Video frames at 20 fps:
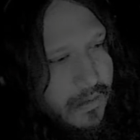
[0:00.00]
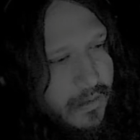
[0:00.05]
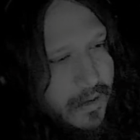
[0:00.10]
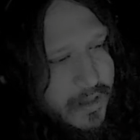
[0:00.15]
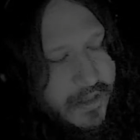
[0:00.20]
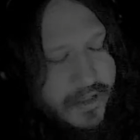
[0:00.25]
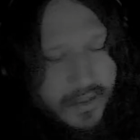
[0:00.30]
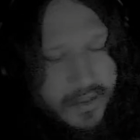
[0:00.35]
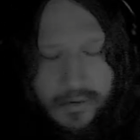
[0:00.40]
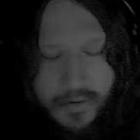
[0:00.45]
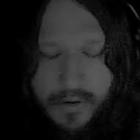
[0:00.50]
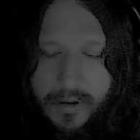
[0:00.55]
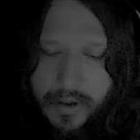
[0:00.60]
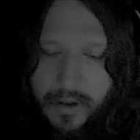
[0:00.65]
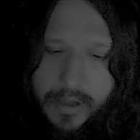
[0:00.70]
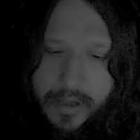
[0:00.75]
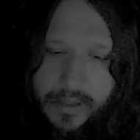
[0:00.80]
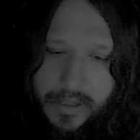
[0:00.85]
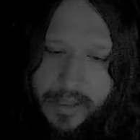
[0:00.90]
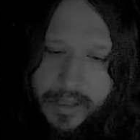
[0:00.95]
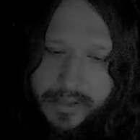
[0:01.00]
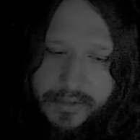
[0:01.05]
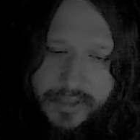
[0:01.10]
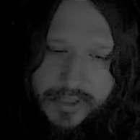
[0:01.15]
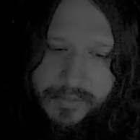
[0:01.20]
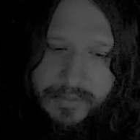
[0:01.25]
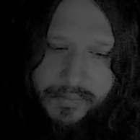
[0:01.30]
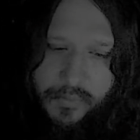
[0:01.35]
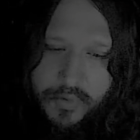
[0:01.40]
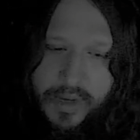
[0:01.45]
It's so odd, like
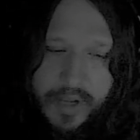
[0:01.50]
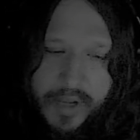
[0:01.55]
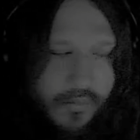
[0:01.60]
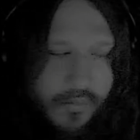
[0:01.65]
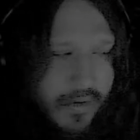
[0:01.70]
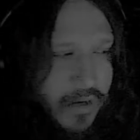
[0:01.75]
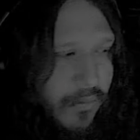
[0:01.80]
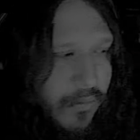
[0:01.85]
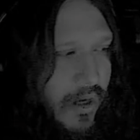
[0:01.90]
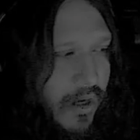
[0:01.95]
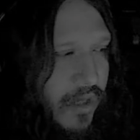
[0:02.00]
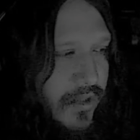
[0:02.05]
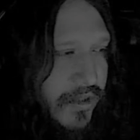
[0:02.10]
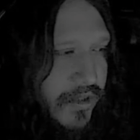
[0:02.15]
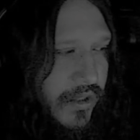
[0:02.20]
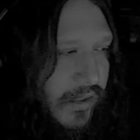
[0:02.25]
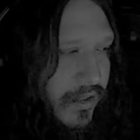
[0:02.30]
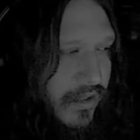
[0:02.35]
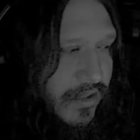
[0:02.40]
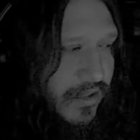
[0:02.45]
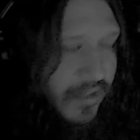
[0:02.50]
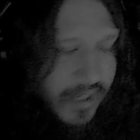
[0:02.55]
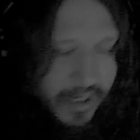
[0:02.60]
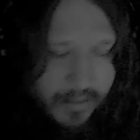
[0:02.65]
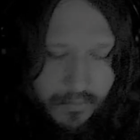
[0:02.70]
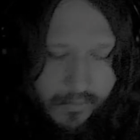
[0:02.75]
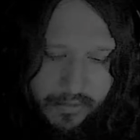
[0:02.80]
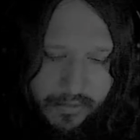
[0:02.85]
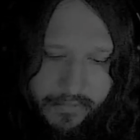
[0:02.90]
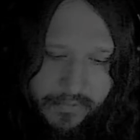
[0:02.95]
just rewatching the
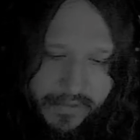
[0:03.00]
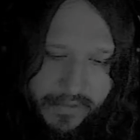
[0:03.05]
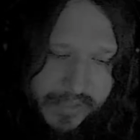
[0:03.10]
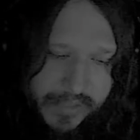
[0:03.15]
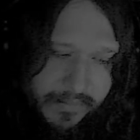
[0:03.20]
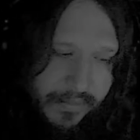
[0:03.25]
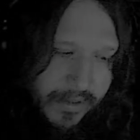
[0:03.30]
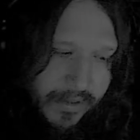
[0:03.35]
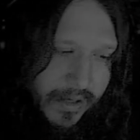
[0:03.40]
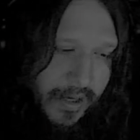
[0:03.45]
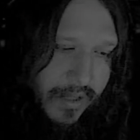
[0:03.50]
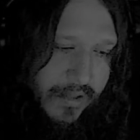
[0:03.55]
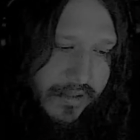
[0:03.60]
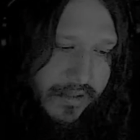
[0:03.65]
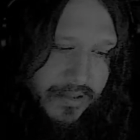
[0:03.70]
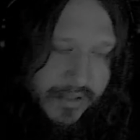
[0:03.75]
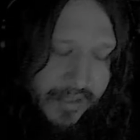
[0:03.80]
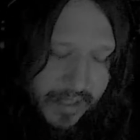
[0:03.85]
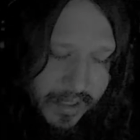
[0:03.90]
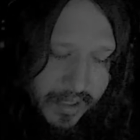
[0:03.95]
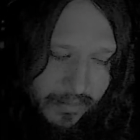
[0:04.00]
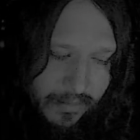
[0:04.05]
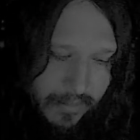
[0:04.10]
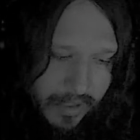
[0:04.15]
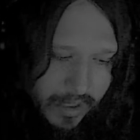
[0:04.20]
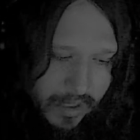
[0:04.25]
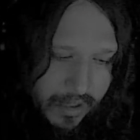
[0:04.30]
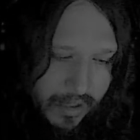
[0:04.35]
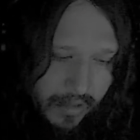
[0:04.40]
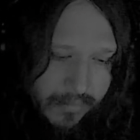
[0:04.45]
same movies, playing the same
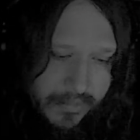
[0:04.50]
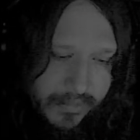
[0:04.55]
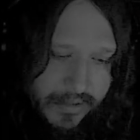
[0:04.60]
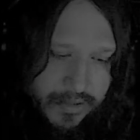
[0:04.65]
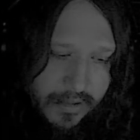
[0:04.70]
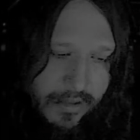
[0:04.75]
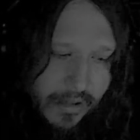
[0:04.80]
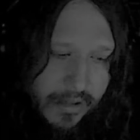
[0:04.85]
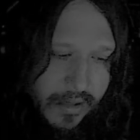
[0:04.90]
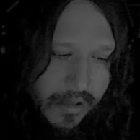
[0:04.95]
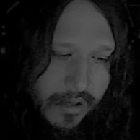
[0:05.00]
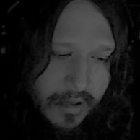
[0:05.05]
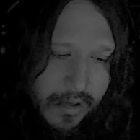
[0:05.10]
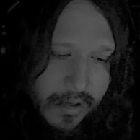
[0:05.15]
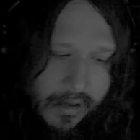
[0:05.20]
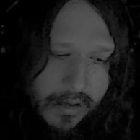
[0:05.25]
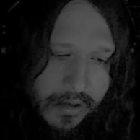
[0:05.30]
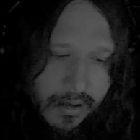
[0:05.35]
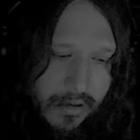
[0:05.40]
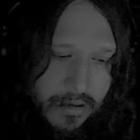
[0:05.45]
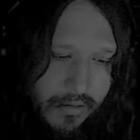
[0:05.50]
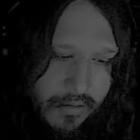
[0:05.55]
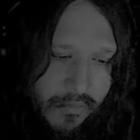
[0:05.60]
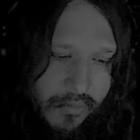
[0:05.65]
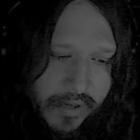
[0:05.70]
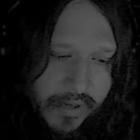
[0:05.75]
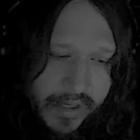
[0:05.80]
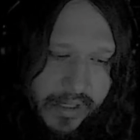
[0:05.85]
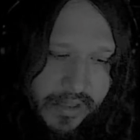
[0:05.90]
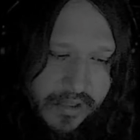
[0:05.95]
games,
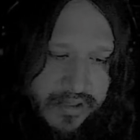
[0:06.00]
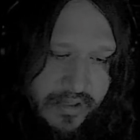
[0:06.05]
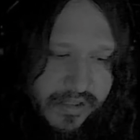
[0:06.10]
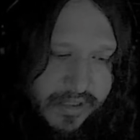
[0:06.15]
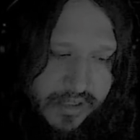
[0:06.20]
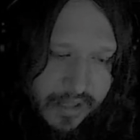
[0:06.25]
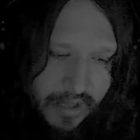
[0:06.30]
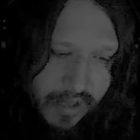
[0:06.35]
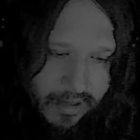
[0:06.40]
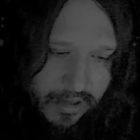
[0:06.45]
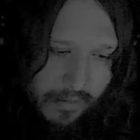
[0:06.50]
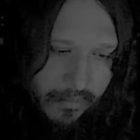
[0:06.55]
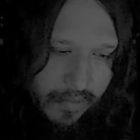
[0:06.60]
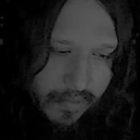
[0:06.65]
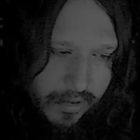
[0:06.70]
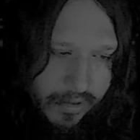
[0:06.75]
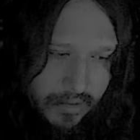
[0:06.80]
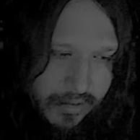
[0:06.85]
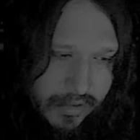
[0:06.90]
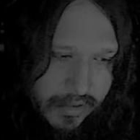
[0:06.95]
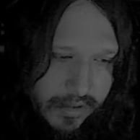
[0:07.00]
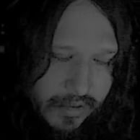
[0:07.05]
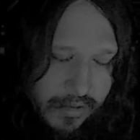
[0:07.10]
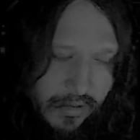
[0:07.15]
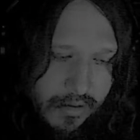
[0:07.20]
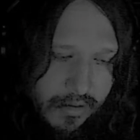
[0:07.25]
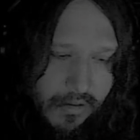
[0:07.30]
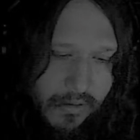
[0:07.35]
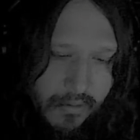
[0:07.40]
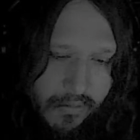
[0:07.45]
reading the same books
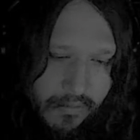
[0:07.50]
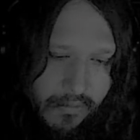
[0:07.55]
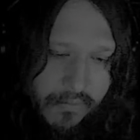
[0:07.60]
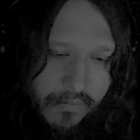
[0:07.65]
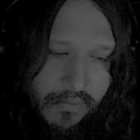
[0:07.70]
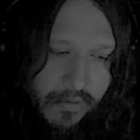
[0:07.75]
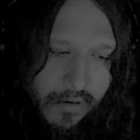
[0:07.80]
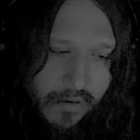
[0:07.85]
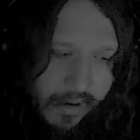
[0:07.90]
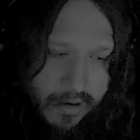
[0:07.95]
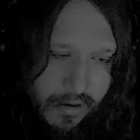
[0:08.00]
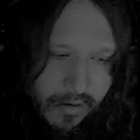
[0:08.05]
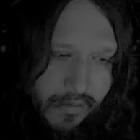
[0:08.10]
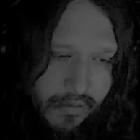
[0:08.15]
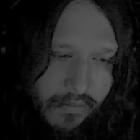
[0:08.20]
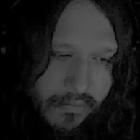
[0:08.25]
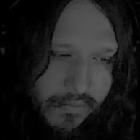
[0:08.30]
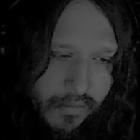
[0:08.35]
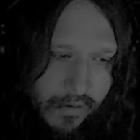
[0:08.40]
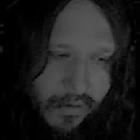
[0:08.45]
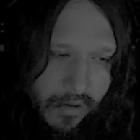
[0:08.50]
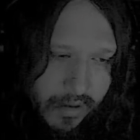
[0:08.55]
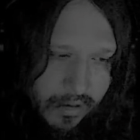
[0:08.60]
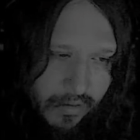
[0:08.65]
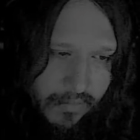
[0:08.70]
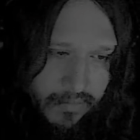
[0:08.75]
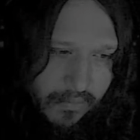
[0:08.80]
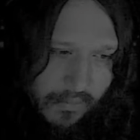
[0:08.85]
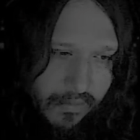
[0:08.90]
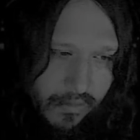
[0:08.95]
over and over and
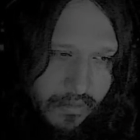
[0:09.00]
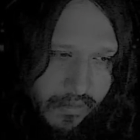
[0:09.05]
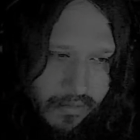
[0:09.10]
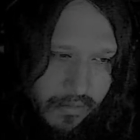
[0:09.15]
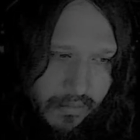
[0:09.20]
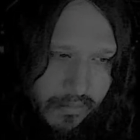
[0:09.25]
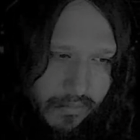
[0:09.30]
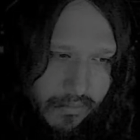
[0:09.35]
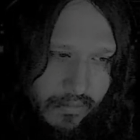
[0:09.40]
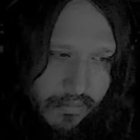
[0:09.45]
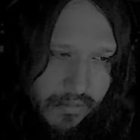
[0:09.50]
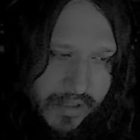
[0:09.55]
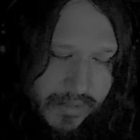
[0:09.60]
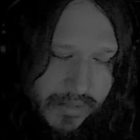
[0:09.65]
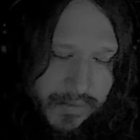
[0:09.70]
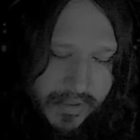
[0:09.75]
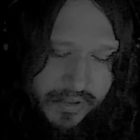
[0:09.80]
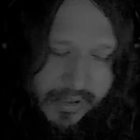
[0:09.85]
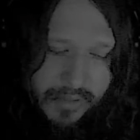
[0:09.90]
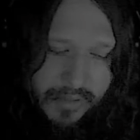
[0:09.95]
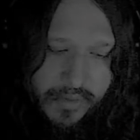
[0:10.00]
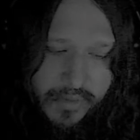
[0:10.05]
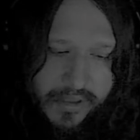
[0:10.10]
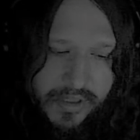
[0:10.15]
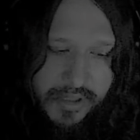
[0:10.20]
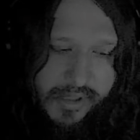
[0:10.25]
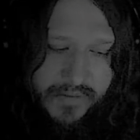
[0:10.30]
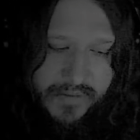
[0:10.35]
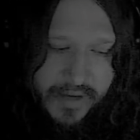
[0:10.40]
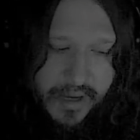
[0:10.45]
over. Especially
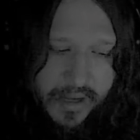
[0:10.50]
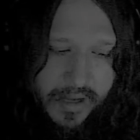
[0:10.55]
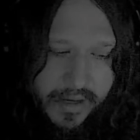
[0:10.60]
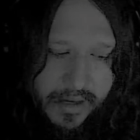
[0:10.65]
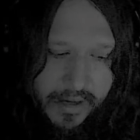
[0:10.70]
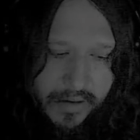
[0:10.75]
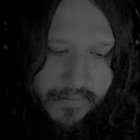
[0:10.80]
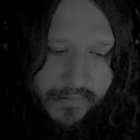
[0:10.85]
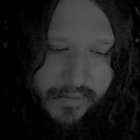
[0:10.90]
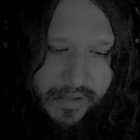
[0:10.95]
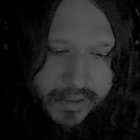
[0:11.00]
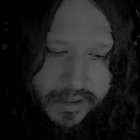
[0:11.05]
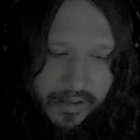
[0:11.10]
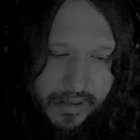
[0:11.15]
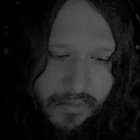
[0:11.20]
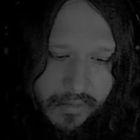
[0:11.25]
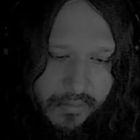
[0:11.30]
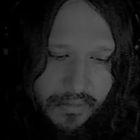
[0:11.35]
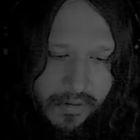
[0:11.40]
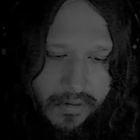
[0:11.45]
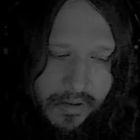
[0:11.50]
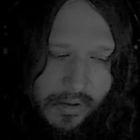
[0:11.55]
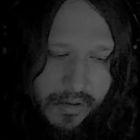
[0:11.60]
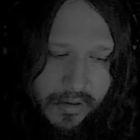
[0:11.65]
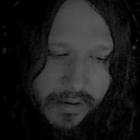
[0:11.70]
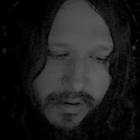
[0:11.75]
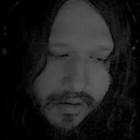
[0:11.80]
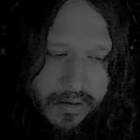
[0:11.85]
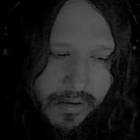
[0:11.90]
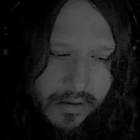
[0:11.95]
once you've gotten everything you
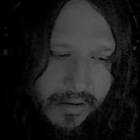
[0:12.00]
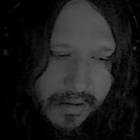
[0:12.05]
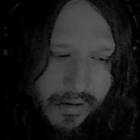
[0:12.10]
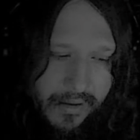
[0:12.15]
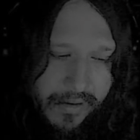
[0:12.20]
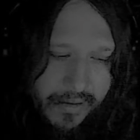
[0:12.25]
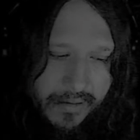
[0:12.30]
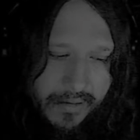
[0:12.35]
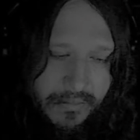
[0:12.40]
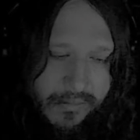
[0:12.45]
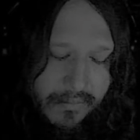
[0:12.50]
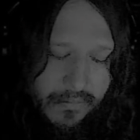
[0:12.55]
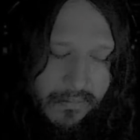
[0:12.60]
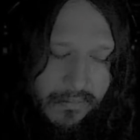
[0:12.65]
like.